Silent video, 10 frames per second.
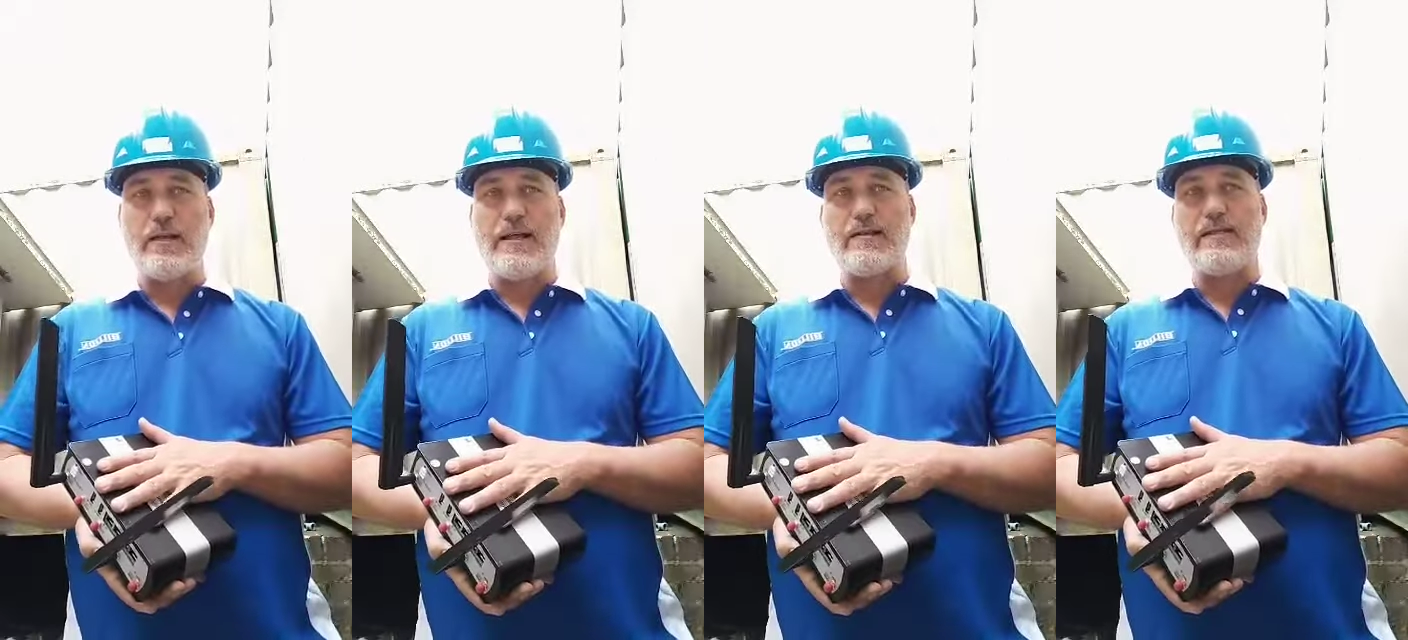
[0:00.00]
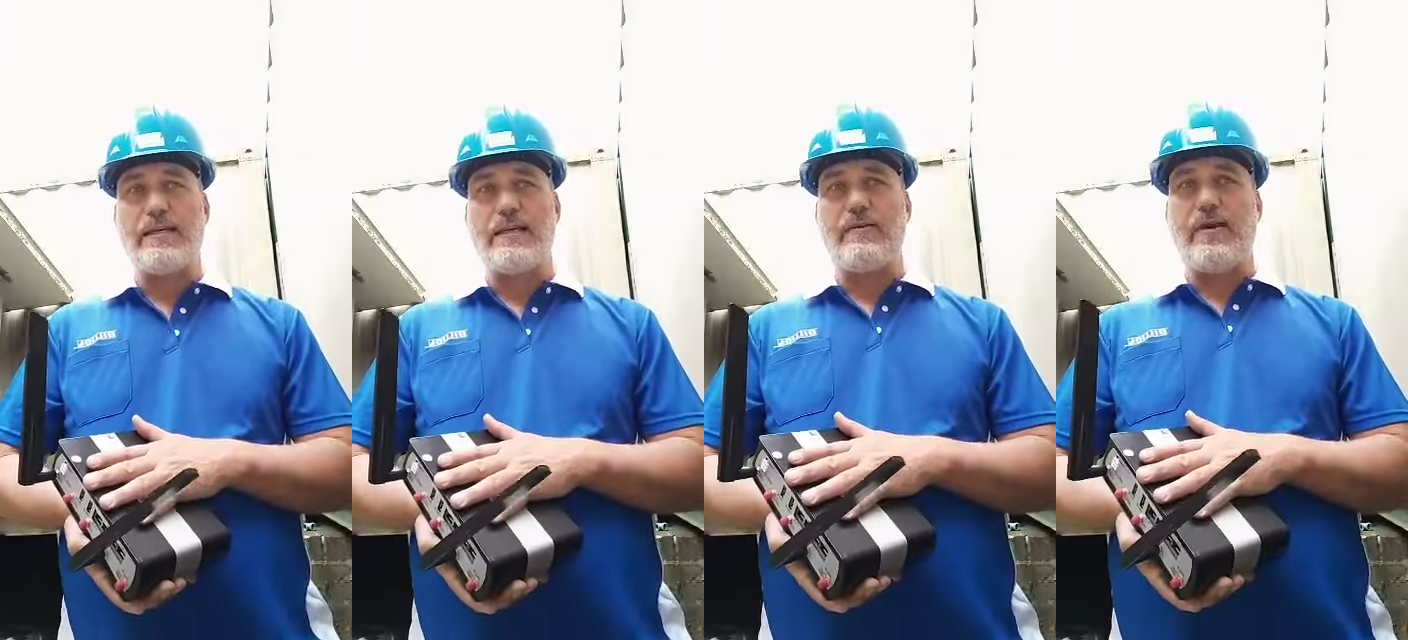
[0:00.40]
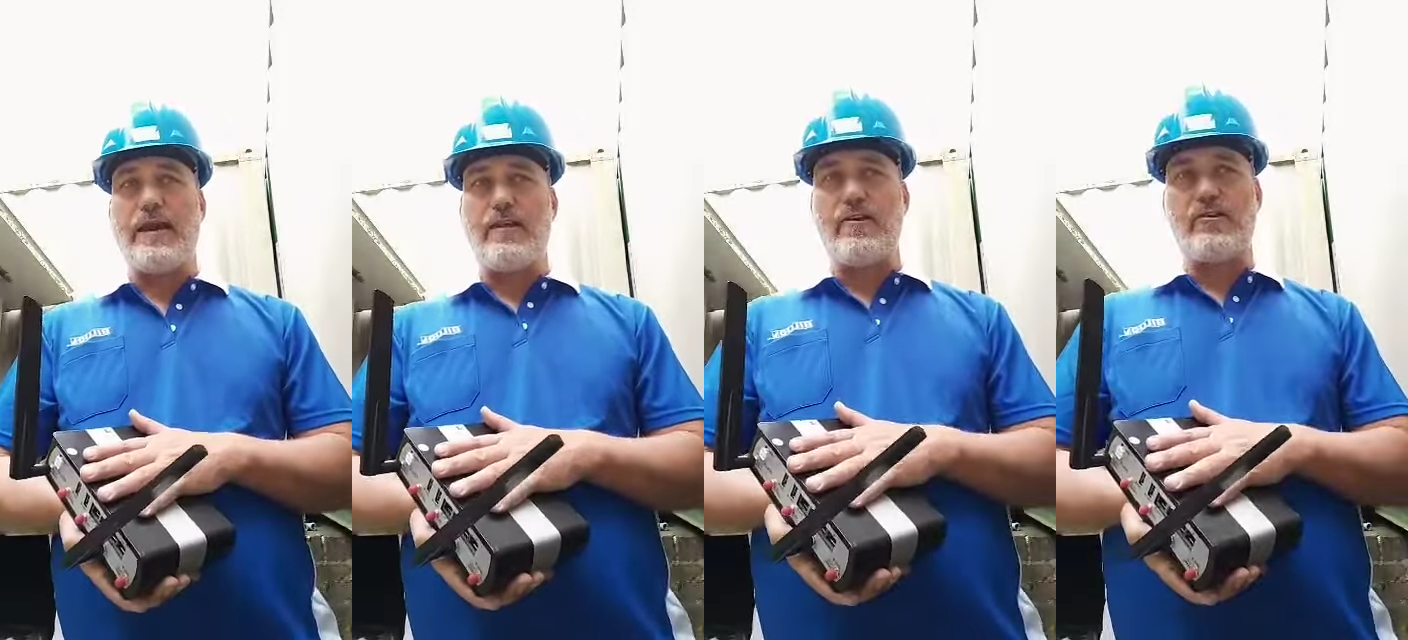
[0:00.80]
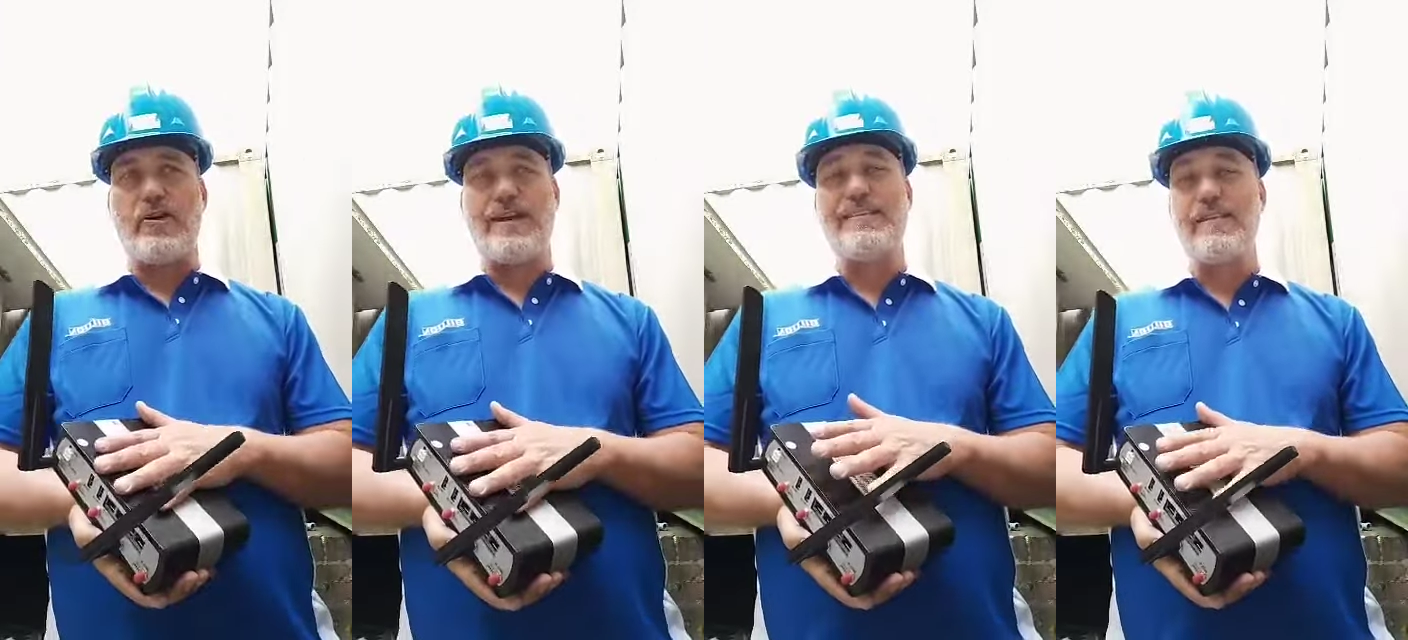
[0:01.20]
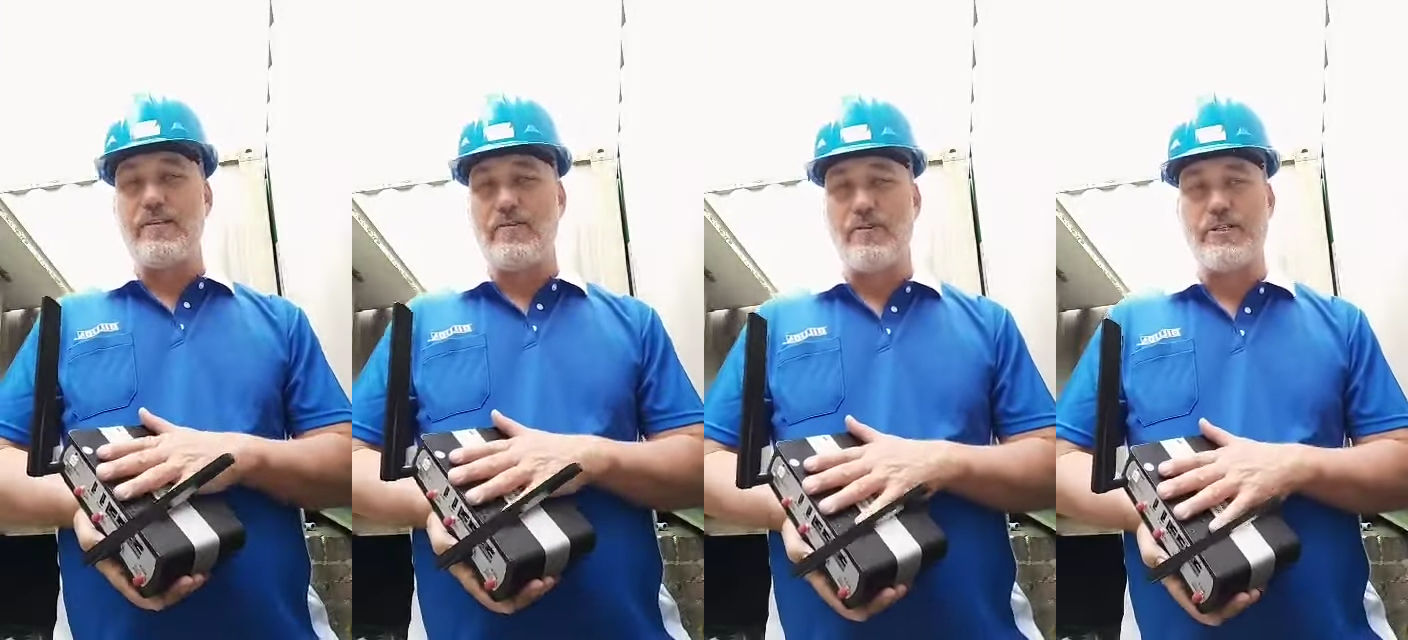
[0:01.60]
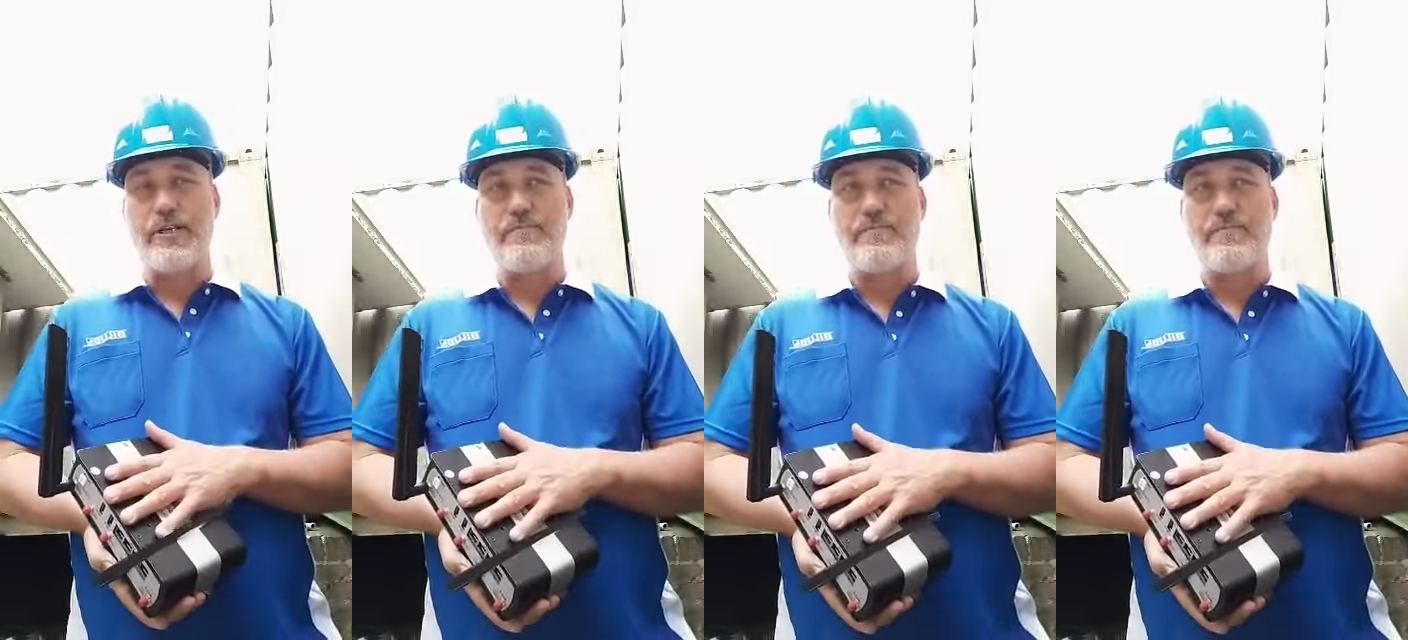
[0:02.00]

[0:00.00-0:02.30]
LTE radios on a single router.